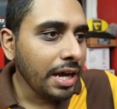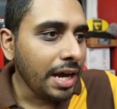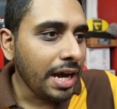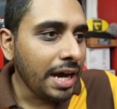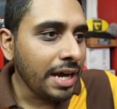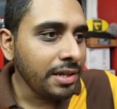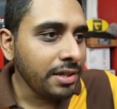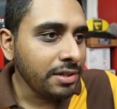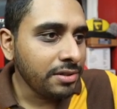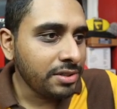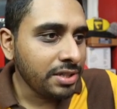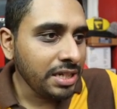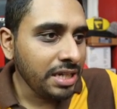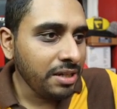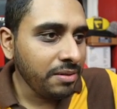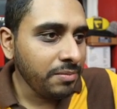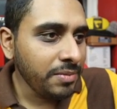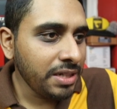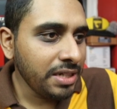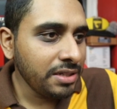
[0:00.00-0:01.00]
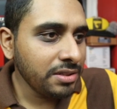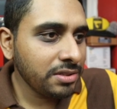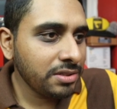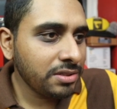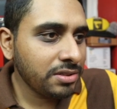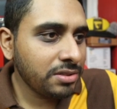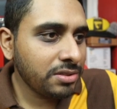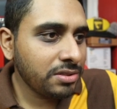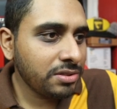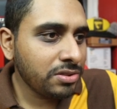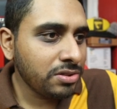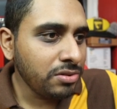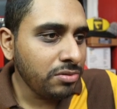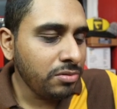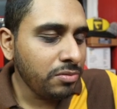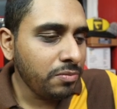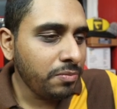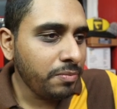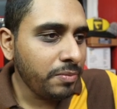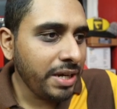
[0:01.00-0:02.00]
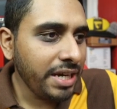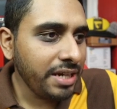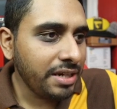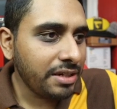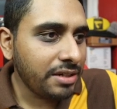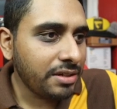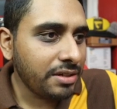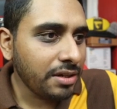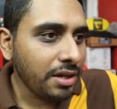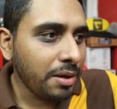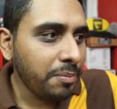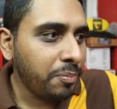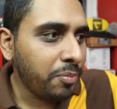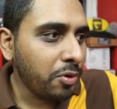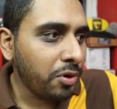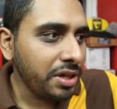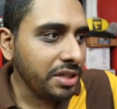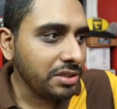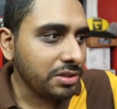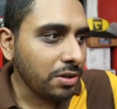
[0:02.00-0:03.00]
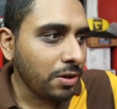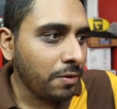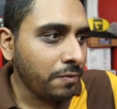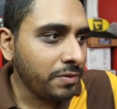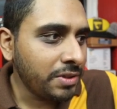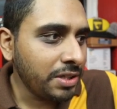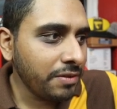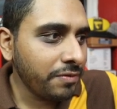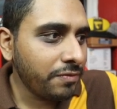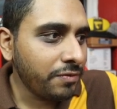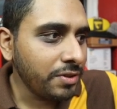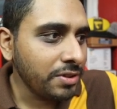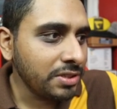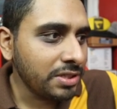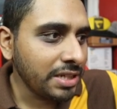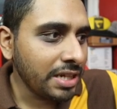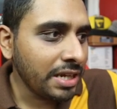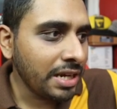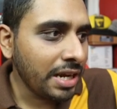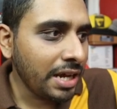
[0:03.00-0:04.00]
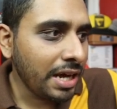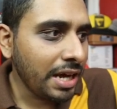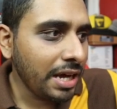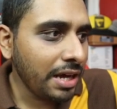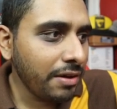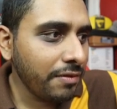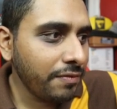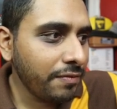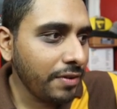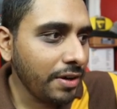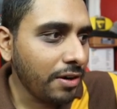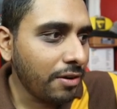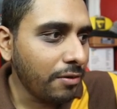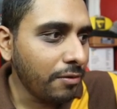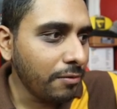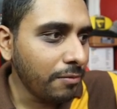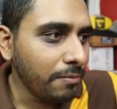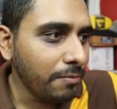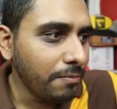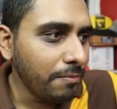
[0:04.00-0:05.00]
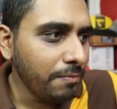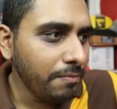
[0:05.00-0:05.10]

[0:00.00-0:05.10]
And the team is to make a point of difference in an AFL